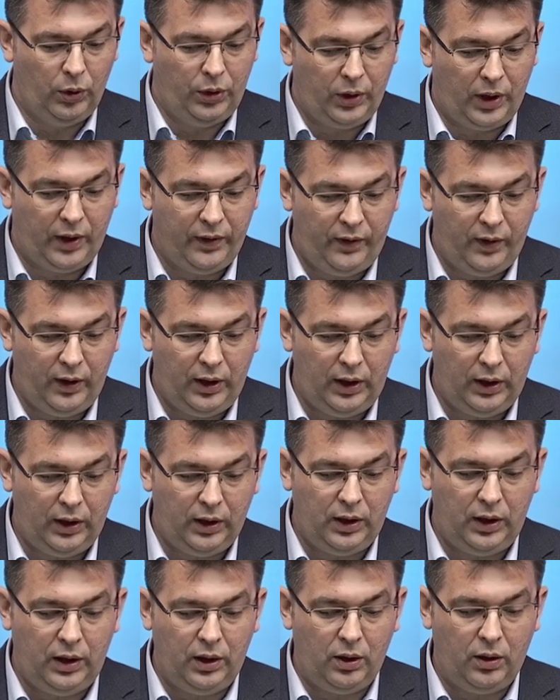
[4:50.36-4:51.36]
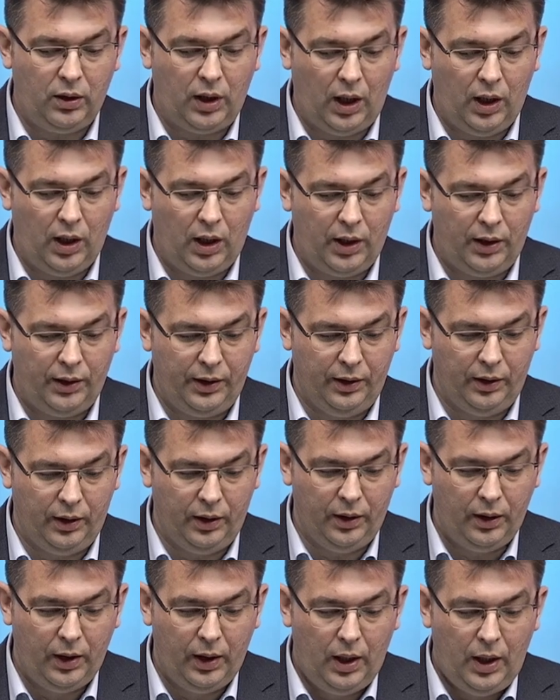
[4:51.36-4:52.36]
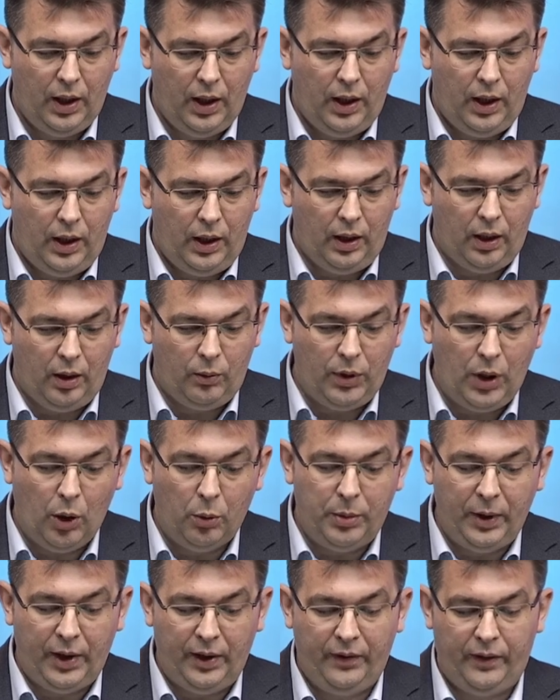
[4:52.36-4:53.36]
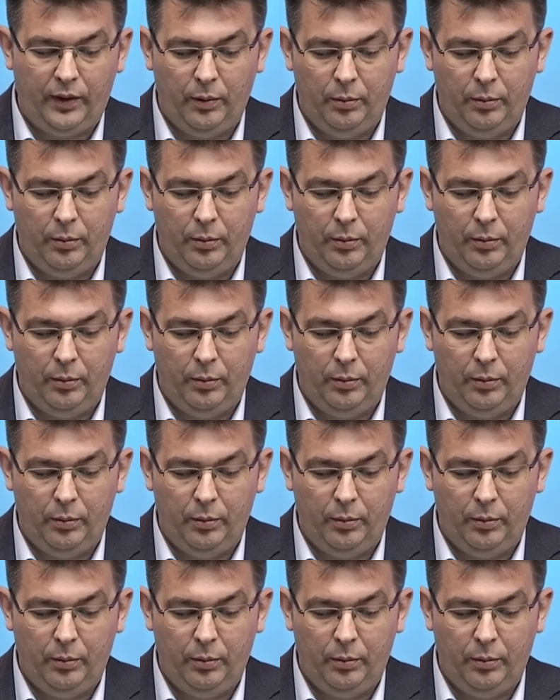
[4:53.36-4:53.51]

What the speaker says: What you can see in here are the reopen and